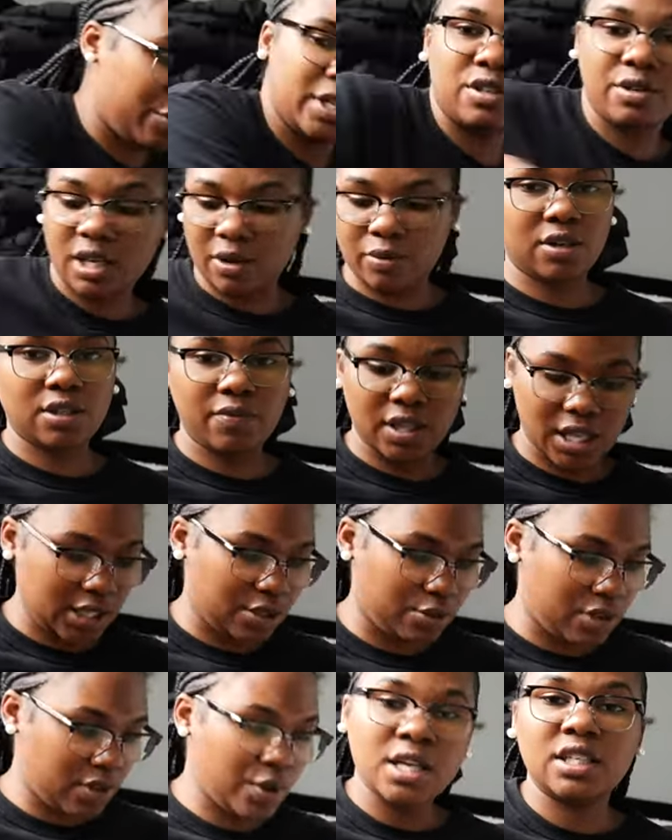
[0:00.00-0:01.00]
you got
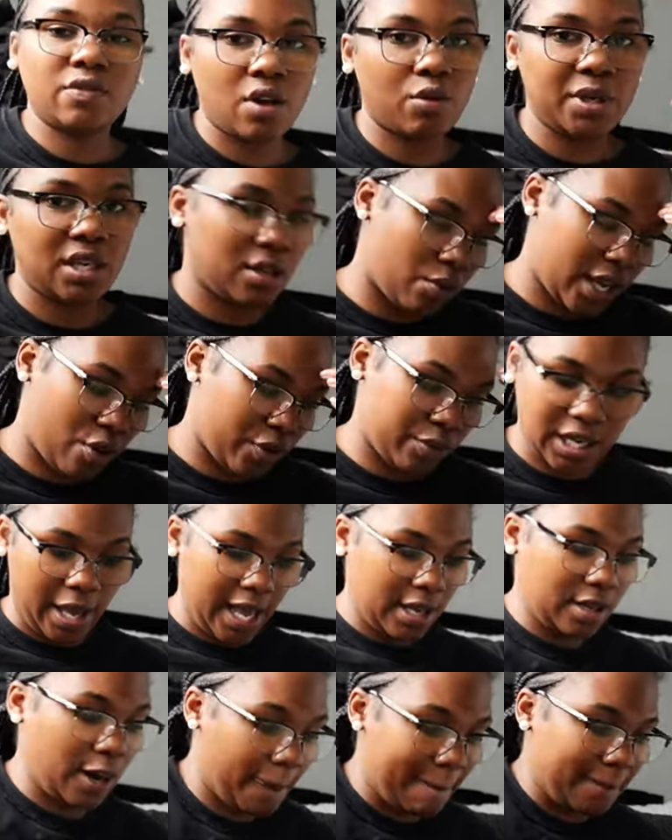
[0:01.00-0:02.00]
desires.
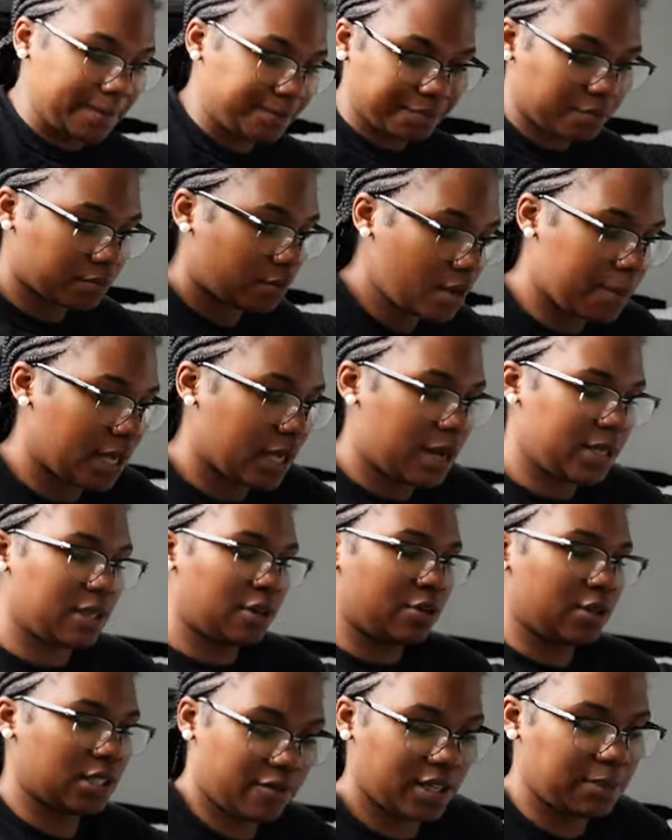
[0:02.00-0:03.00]
I know, I
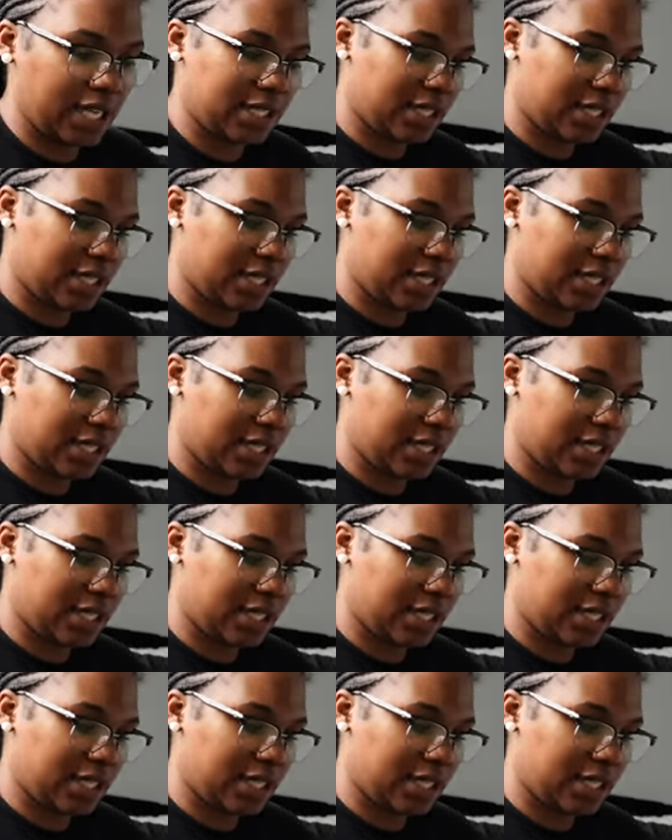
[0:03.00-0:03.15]
know